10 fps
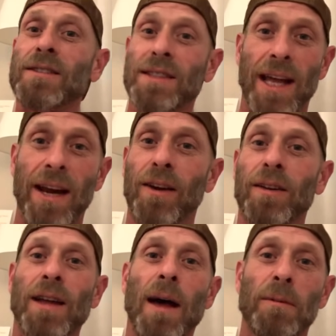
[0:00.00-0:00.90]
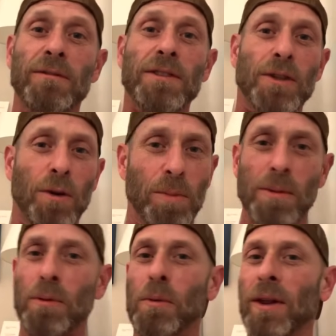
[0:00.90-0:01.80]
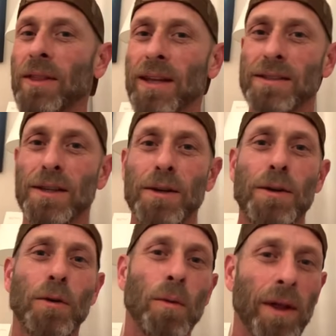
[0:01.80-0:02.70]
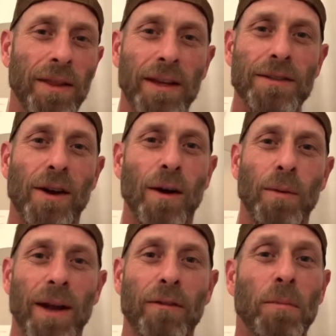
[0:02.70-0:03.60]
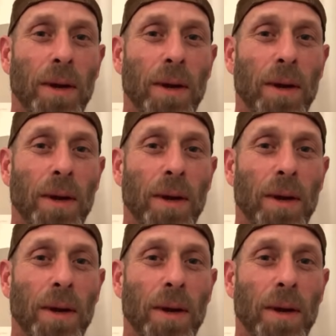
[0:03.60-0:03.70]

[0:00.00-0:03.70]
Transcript: standing on top of it, showing people what things do, what things are, whatever.